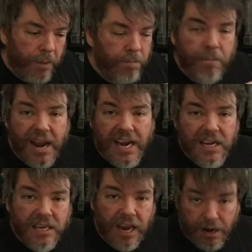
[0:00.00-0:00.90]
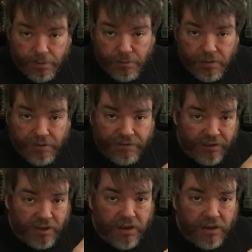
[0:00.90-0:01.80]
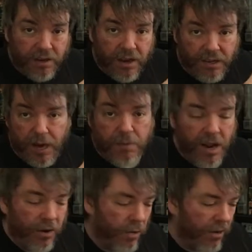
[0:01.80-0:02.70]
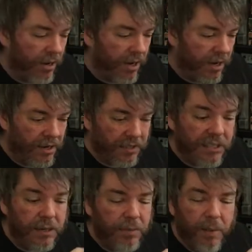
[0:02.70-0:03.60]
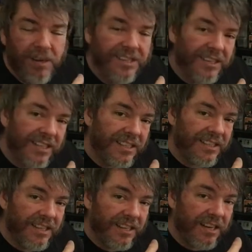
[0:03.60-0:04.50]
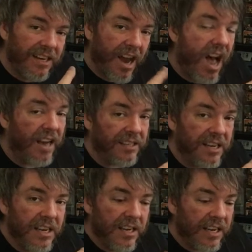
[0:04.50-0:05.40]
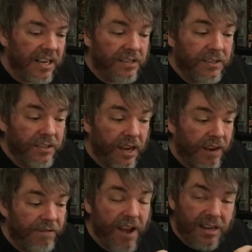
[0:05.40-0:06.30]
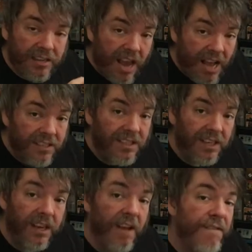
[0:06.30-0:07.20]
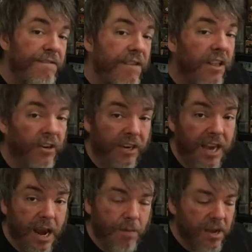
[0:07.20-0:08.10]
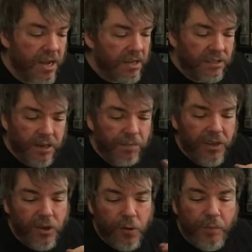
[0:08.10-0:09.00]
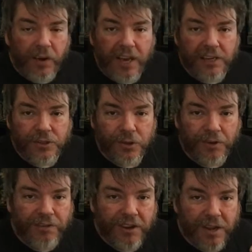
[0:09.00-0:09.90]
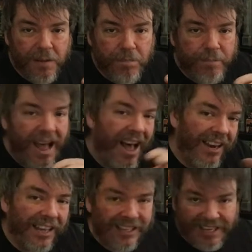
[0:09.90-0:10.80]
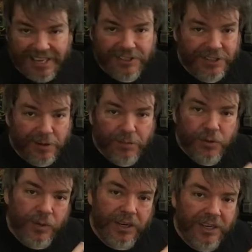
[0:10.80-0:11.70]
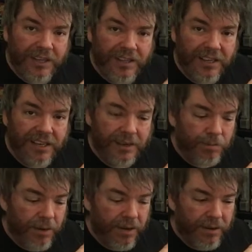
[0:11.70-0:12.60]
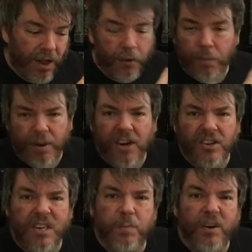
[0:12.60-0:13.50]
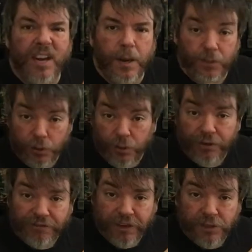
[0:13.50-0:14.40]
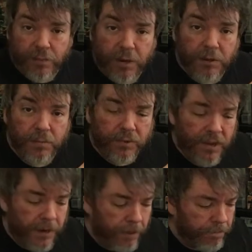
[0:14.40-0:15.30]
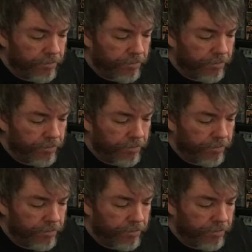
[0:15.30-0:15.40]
main game for a game night or a deep game. It's not. It's a fantastic filler game, something you play to sort of palate cleanse in between the other bigger, deeper games you and your friends might be playing.